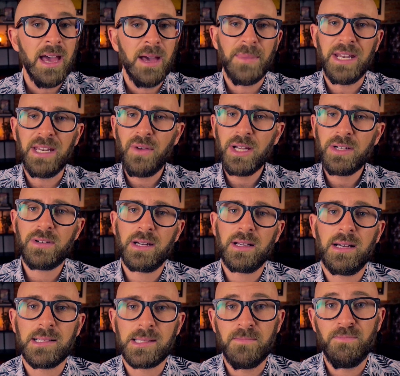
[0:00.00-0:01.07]
Manufacturing
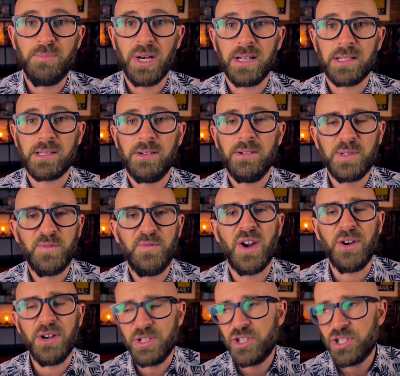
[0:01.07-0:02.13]
cars in Bursa was
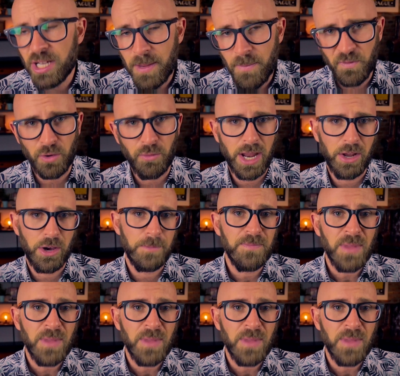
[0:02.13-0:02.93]
very cheap for Renault.